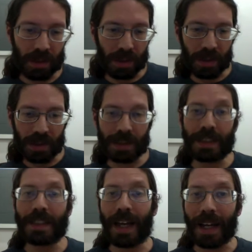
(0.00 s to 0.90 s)

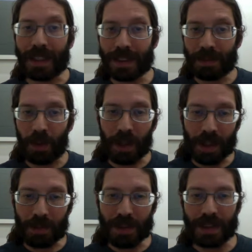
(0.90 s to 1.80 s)

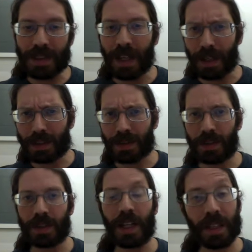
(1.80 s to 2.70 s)
markup syntax to
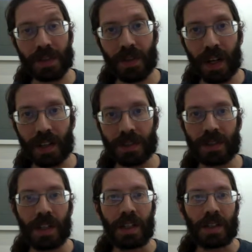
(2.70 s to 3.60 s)
your text
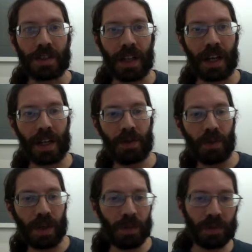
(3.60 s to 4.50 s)
files and
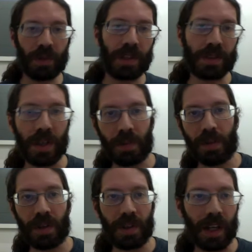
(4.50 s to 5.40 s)
run them through an
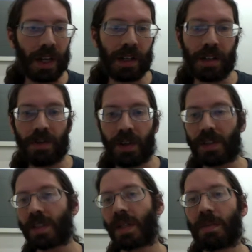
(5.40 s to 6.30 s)
interpreter that
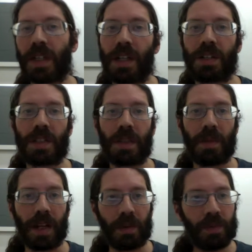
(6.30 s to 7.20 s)
converts them to
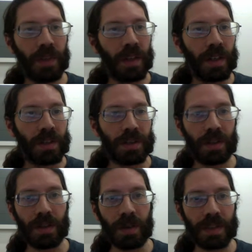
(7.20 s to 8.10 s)
HTML.
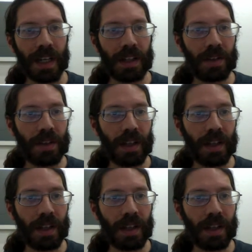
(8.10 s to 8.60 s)
So what does that look